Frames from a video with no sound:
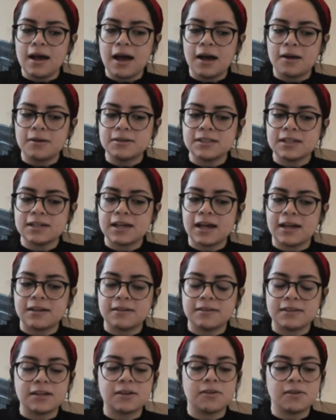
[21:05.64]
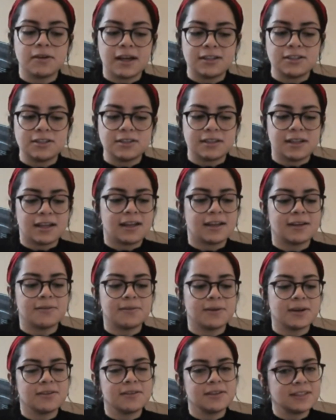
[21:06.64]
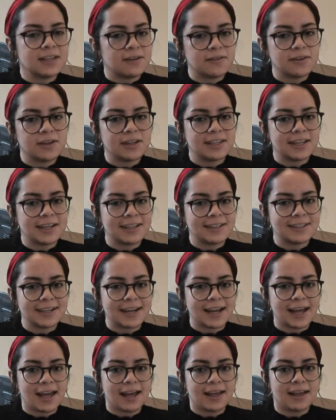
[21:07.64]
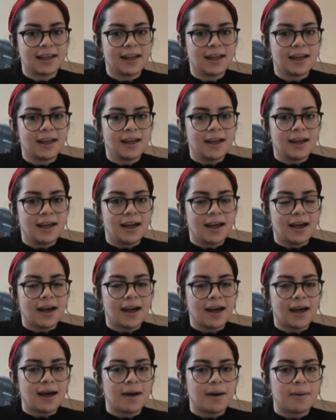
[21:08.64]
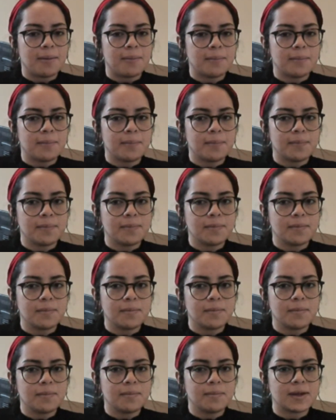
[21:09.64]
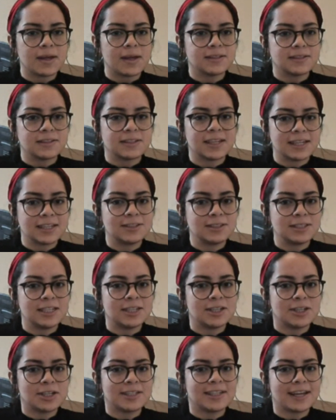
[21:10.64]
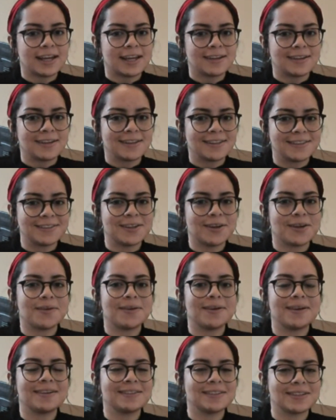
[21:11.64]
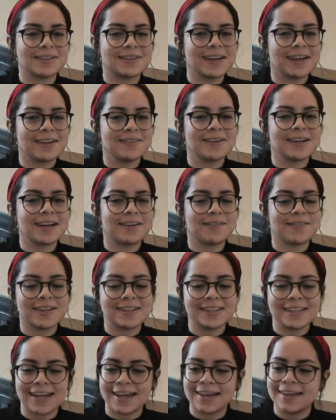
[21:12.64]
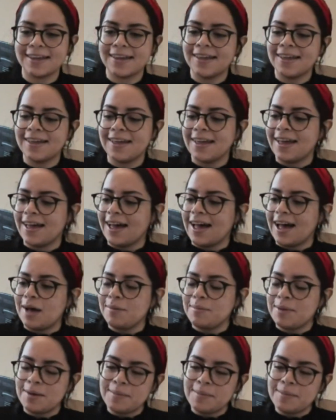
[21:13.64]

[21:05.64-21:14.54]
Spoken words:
I was like kind of like, okay, like we're going to have a good day today, um, because the kids need a good day. So I was like, okay, we're gonna have a good day. I'm